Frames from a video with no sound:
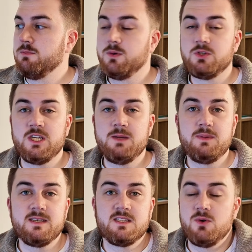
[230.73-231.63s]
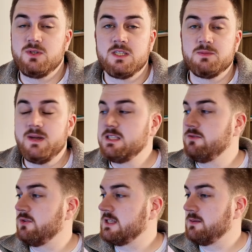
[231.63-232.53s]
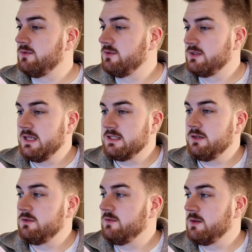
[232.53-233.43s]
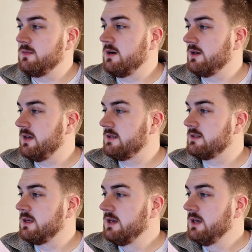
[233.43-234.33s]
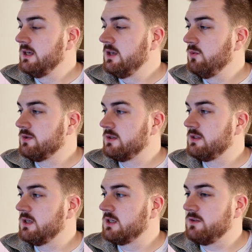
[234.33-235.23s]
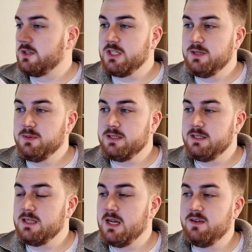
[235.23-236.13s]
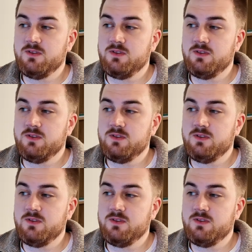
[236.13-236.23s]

cheapest to most expensive, for example. So let's say with developed markets, you want to search for the cheapest ETF.